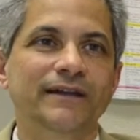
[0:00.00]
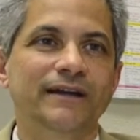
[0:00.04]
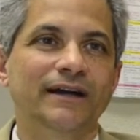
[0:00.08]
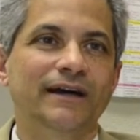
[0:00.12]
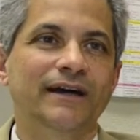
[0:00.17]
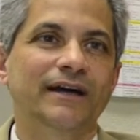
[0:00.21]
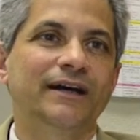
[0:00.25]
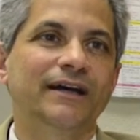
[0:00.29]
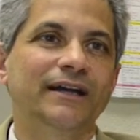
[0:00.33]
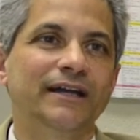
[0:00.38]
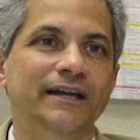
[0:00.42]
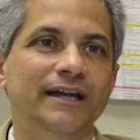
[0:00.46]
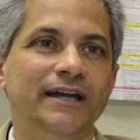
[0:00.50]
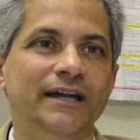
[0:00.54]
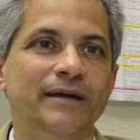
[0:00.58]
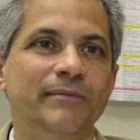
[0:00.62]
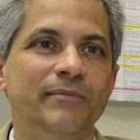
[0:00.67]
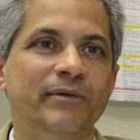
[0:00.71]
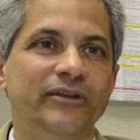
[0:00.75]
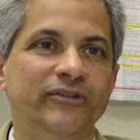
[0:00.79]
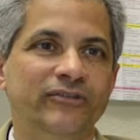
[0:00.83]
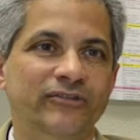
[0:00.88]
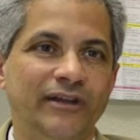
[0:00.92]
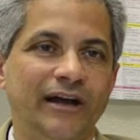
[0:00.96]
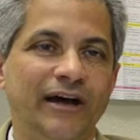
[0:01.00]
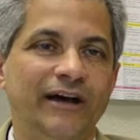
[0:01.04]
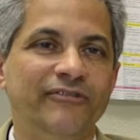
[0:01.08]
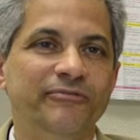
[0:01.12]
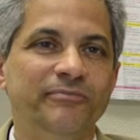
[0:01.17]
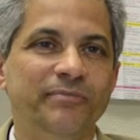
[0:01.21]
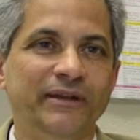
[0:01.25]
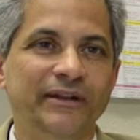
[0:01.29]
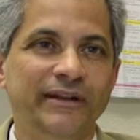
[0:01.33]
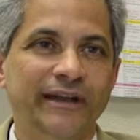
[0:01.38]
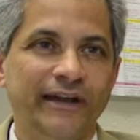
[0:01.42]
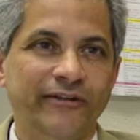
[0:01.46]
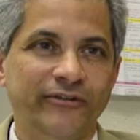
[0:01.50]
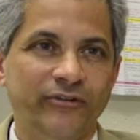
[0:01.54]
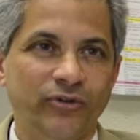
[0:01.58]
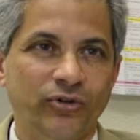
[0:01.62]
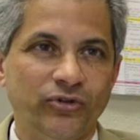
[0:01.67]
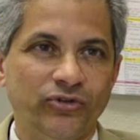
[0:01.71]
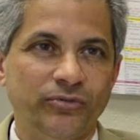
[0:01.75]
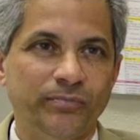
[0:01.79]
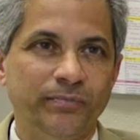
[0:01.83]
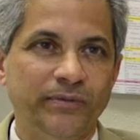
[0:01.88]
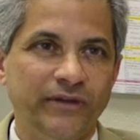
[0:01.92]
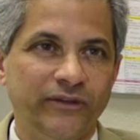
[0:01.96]
I am a staff paediatric
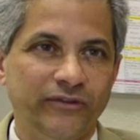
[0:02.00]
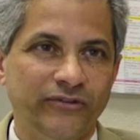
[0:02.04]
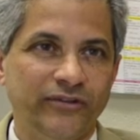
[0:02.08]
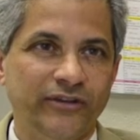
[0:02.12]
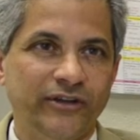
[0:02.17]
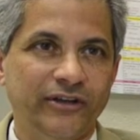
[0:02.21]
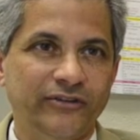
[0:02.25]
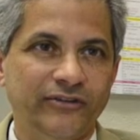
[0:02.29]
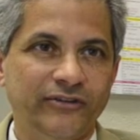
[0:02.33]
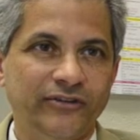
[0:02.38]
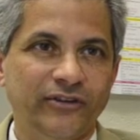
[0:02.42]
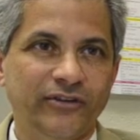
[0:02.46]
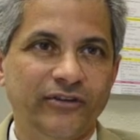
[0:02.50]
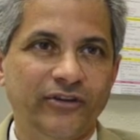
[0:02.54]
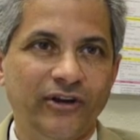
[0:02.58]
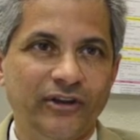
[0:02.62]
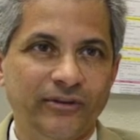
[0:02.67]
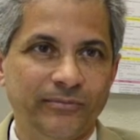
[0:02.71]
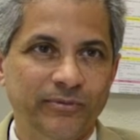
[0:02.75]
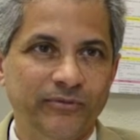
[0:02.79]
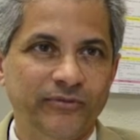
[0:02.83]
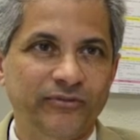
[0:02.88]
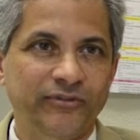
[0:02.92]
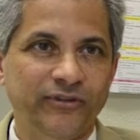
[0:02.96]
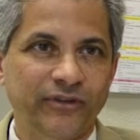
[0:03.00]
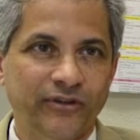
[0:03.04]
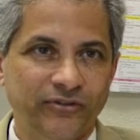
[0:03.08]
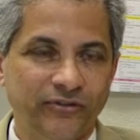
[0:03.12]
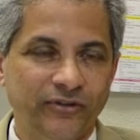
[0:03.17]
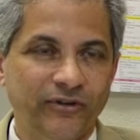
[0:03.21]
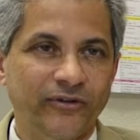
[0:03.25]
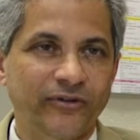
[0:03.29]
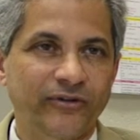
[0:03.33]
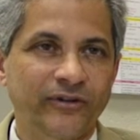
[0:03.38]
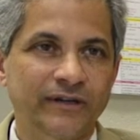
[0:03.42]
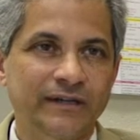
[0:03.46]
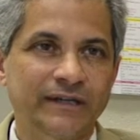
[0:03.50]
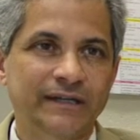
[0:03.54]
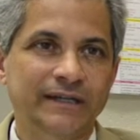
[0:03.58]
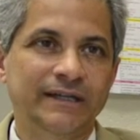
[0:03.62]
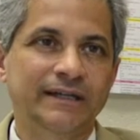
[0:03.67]
orthopaedic surgeon at the Hospital for Sick Children